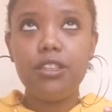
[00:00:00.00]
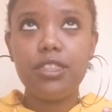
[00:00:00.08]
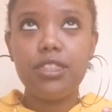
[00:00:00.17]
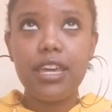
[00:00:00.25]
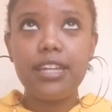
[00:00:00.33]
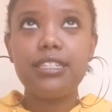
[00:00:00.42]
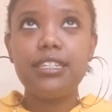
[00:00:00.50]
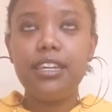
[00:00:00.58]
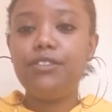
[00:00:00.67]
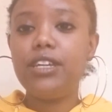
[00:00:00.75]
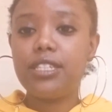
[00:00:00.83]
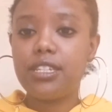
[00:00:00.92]

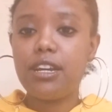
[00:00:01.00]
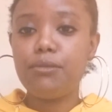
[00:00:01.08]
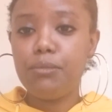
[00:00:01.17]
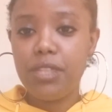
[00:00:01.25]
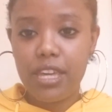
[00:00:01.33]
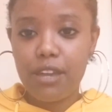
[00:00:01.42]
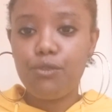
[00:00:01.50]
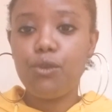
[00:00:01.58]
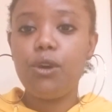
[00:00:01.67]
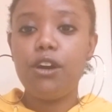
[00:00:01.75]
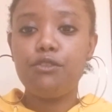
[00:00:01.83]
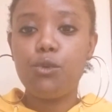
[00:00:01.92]
Thanksgiving is a time to be
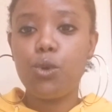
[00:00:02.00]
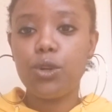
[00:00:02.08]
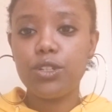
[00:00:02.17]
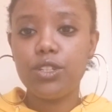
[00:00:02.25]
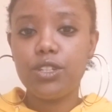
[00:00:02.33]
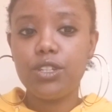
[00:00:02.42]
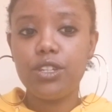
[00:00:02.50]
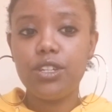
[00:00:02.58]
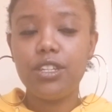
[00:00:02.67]
thankful, of course.